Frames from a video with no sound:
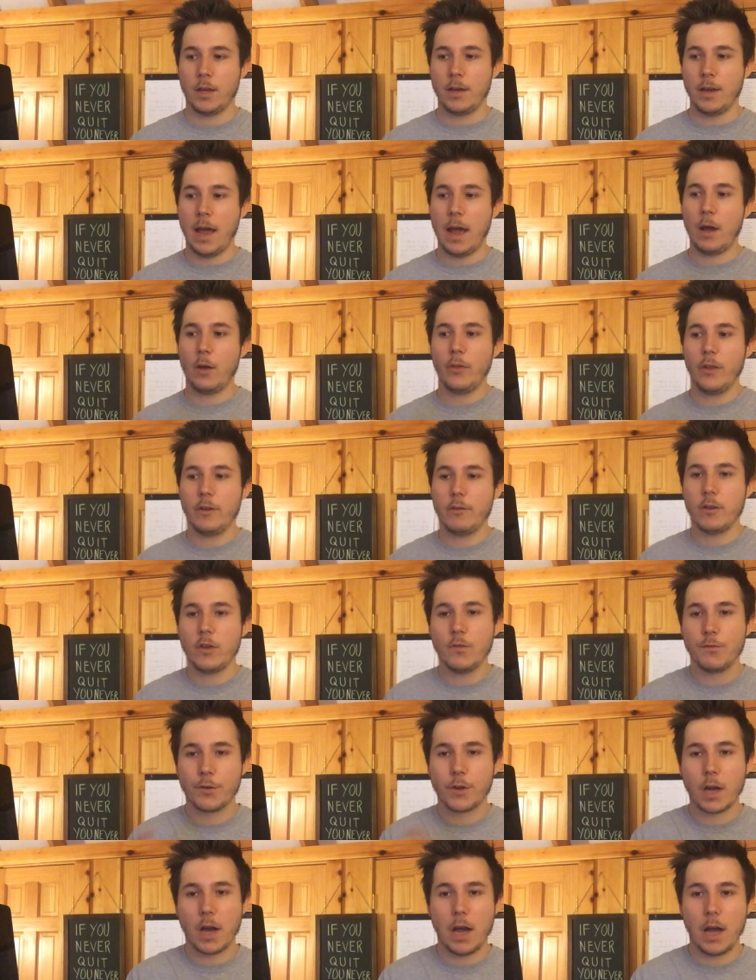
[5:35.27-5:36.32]
now that
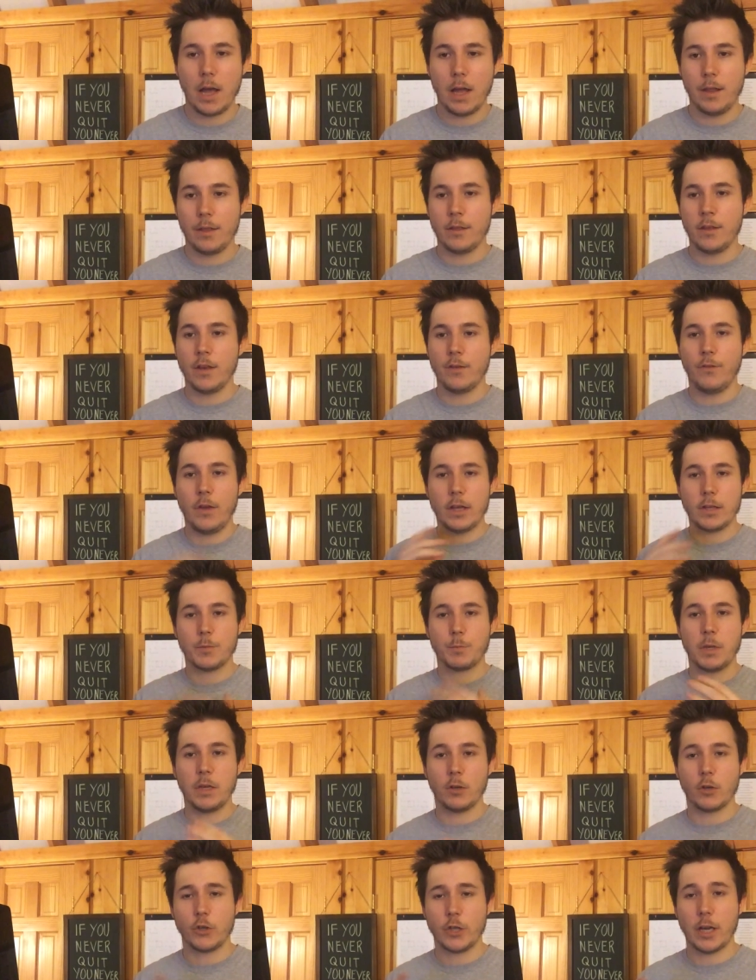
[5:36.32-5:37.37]
you've got the Advanced
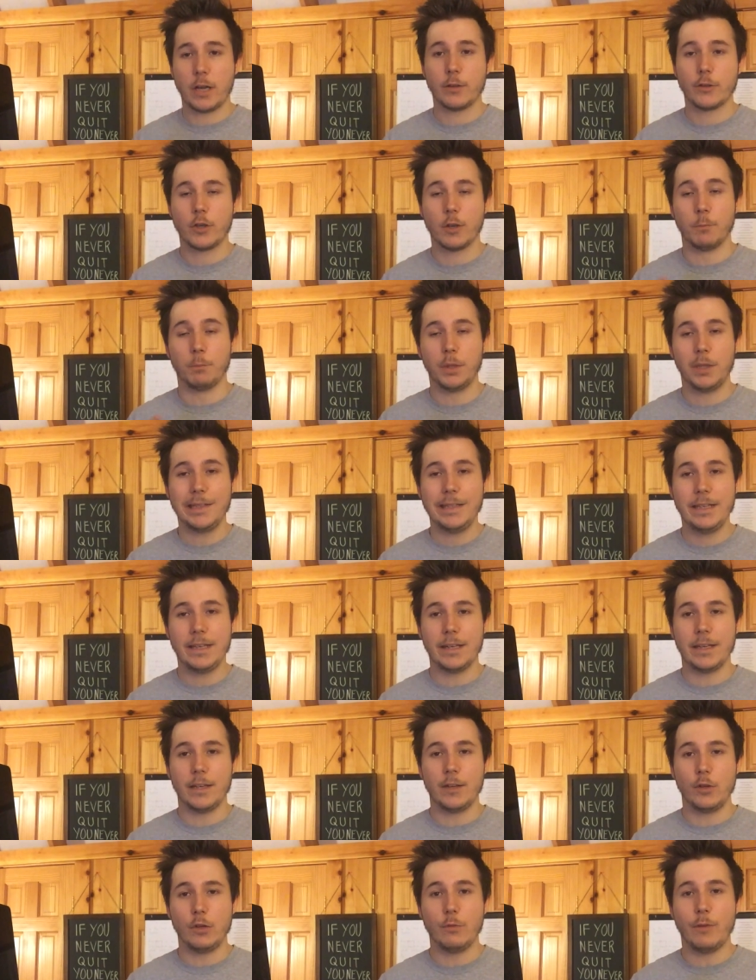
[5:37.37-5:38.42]
Beginner Challenge
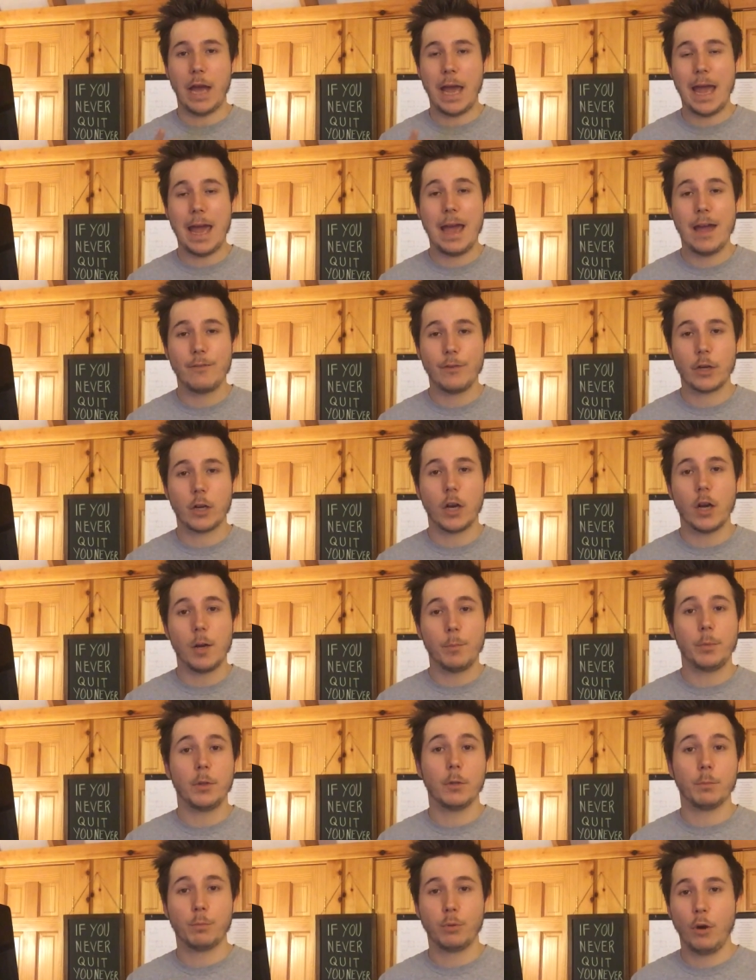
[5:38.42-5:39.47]
completed and you have a
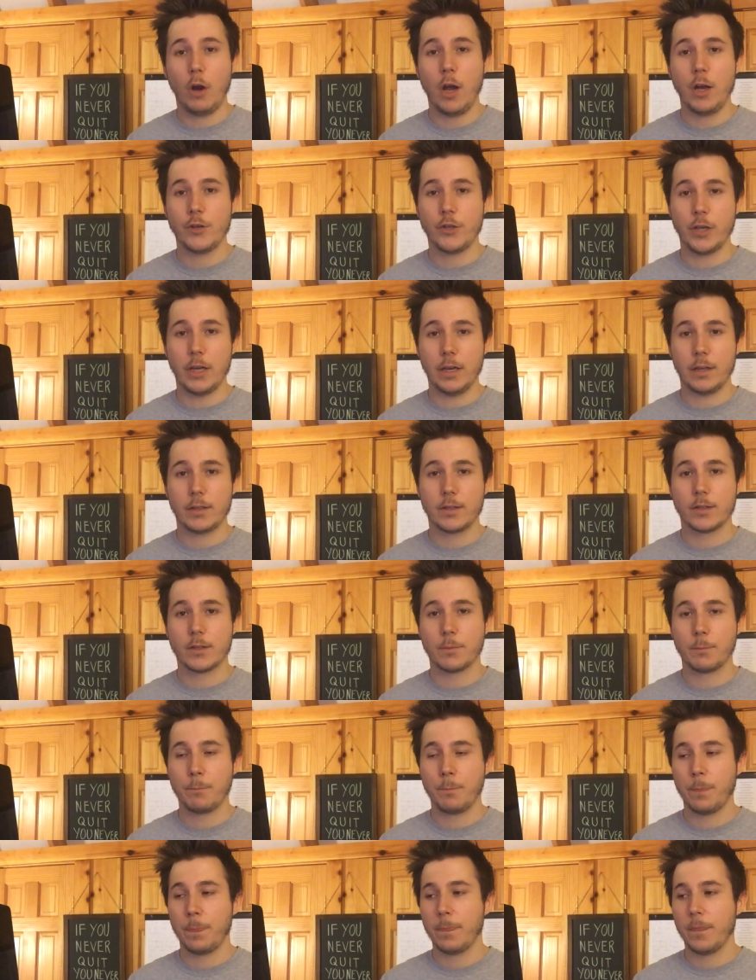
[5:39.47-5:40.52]
couple of projects
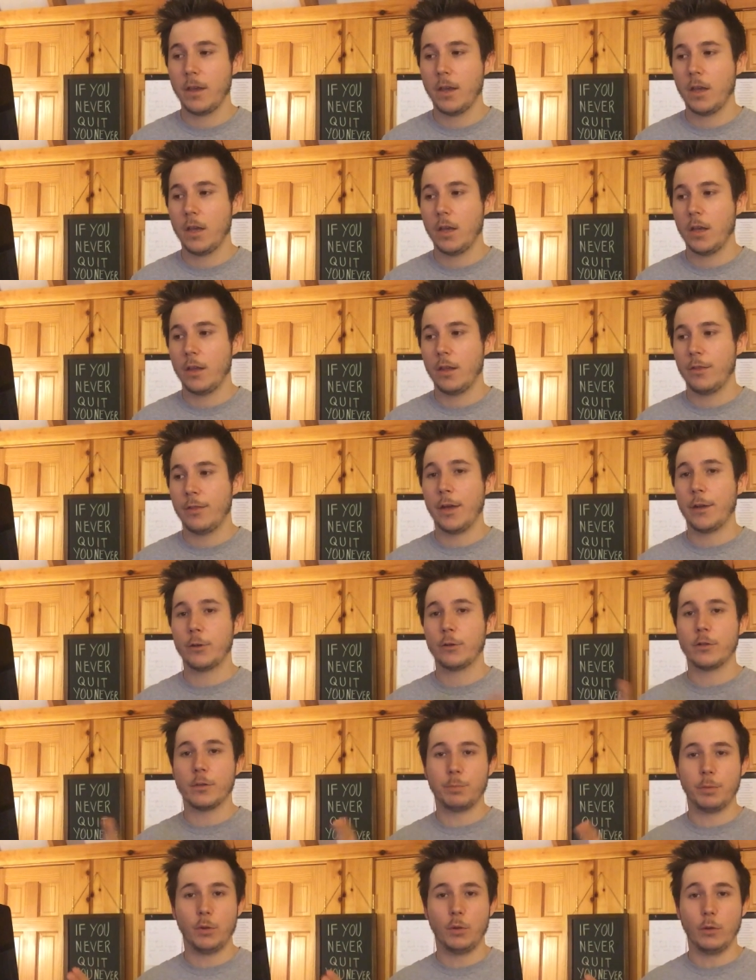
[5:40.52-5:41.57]
that
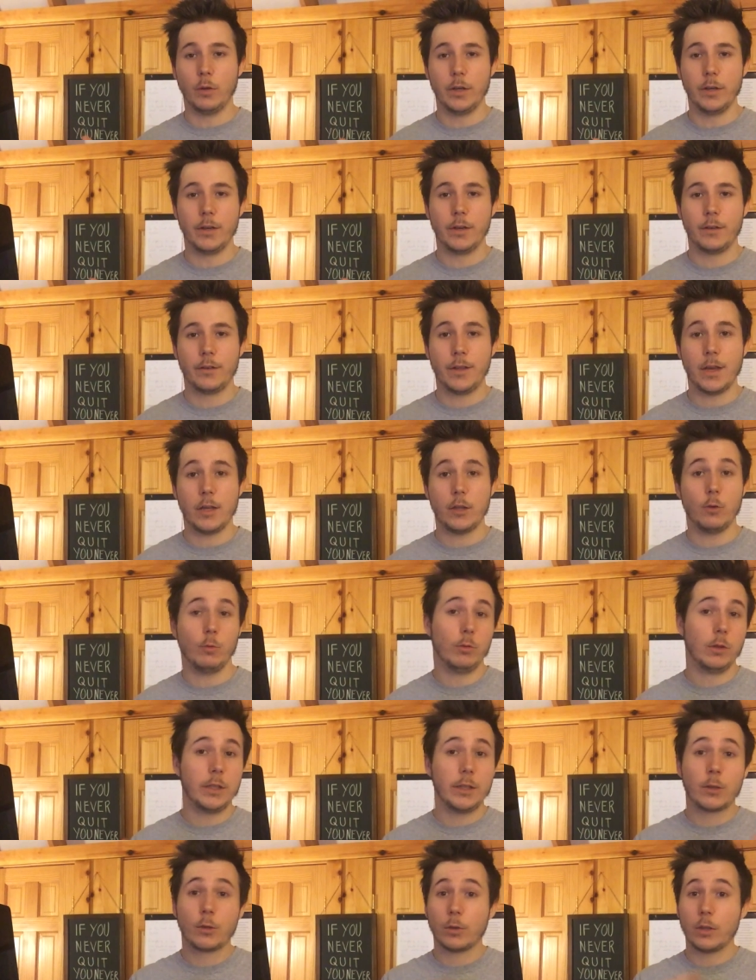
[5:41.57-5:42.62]
are deployed that you
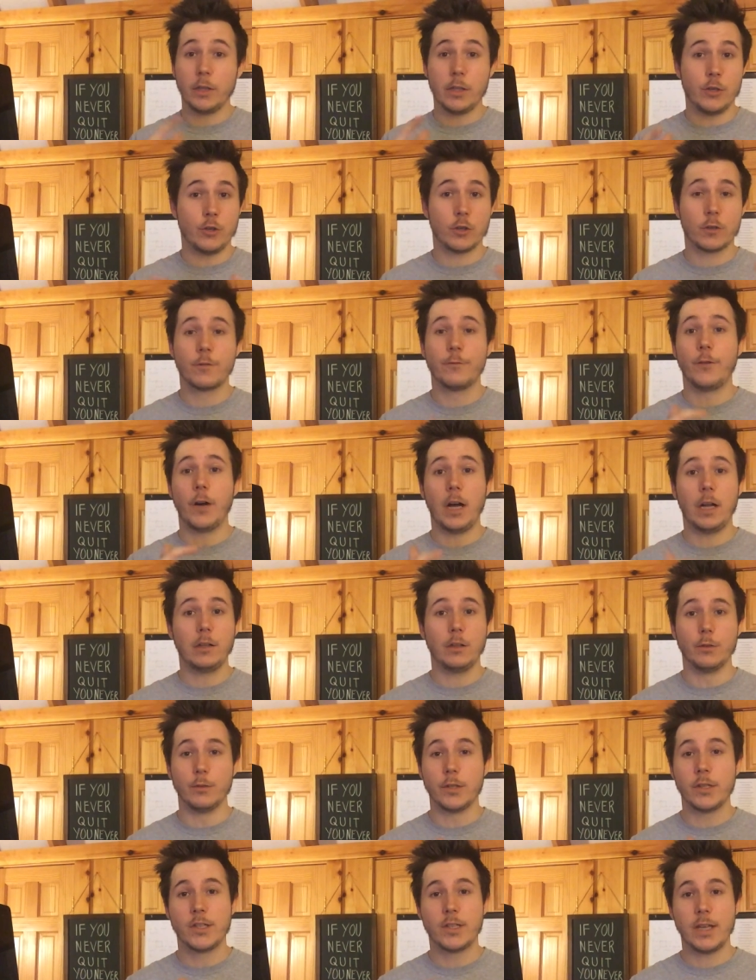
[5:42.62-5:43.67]
literally just
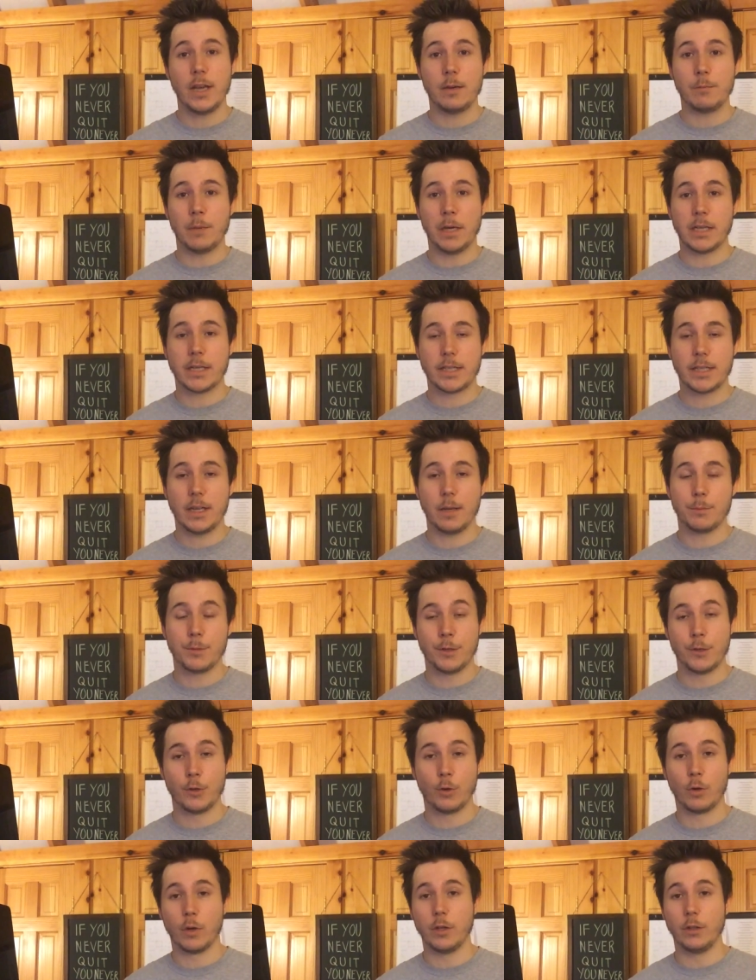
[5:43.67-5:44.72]
followed step by step
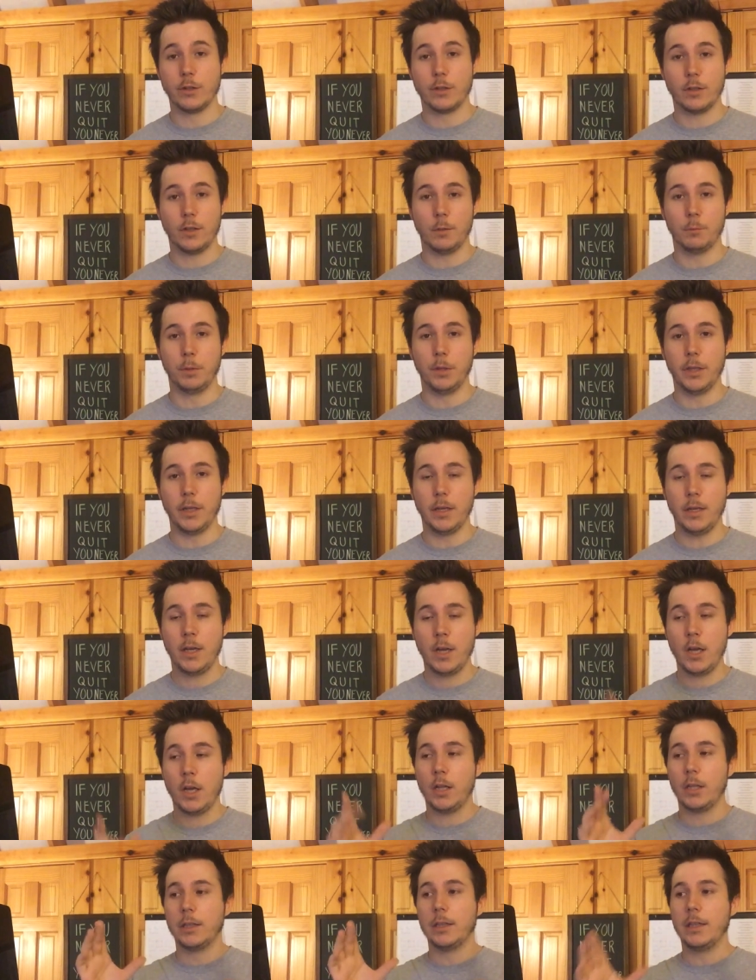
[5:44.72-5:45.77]
tutorials to complete,
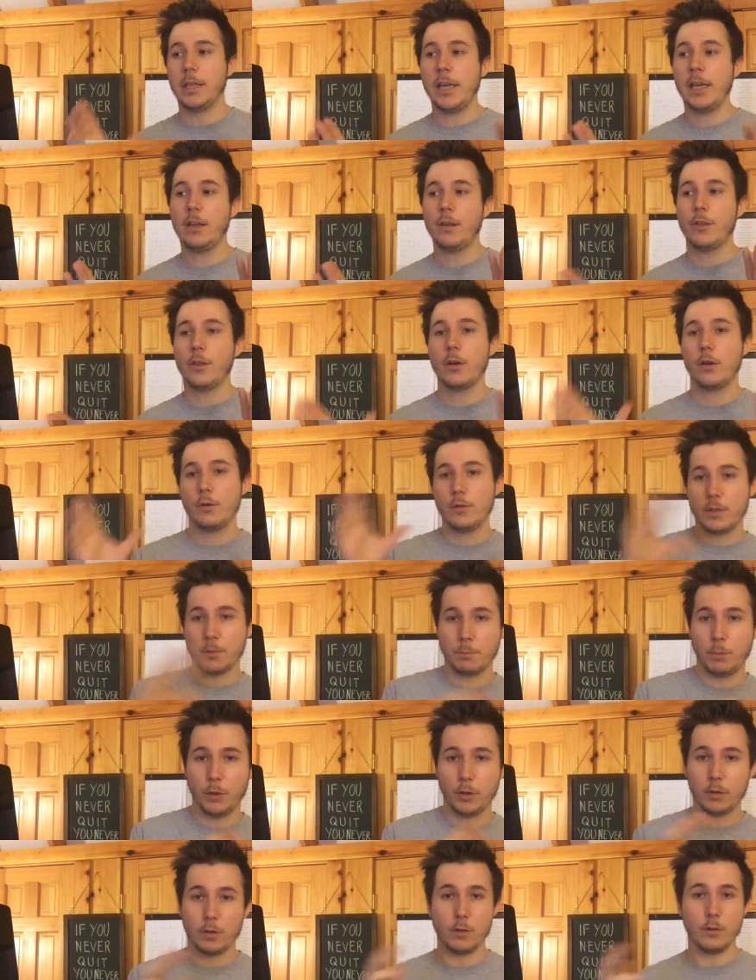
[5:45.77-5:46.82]
link those
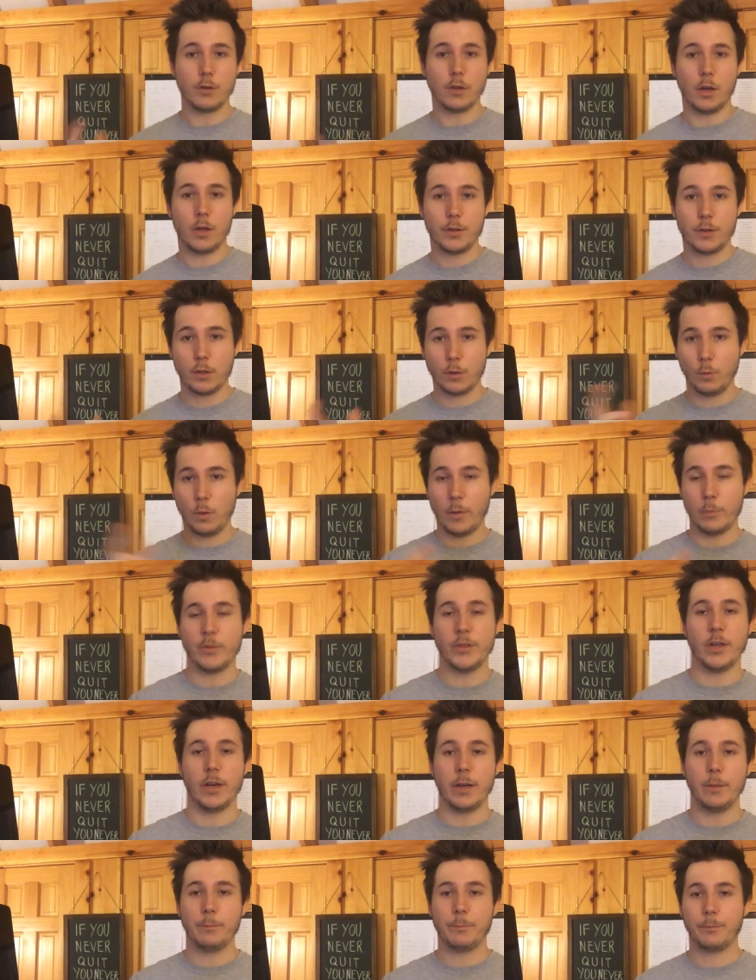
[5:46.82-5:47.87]
and put those onto your
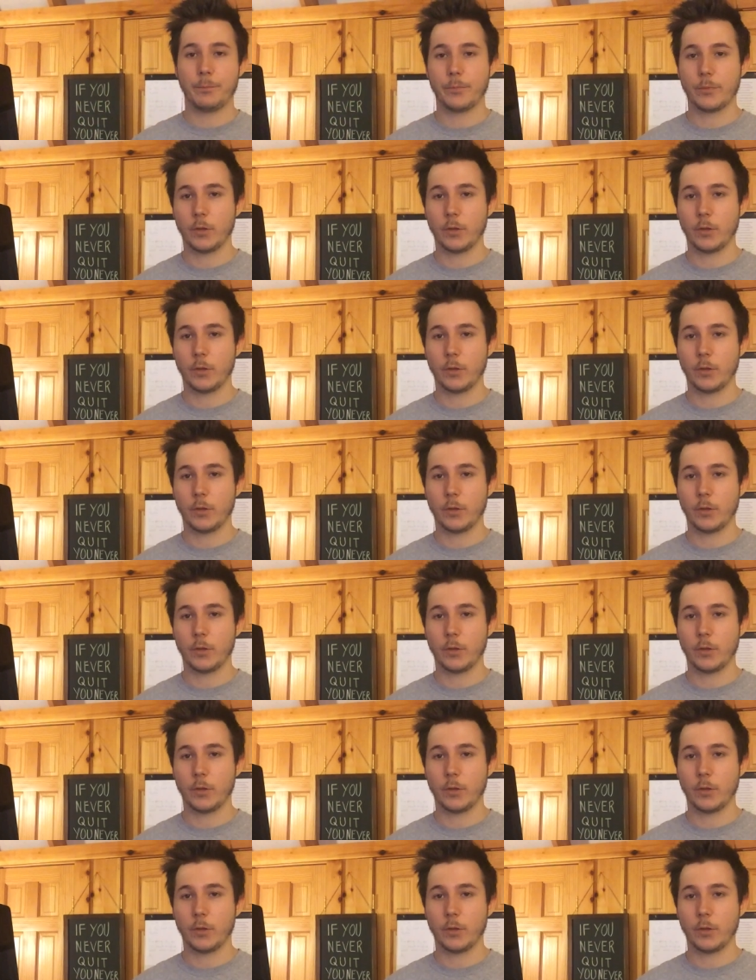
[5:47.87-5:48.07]
website.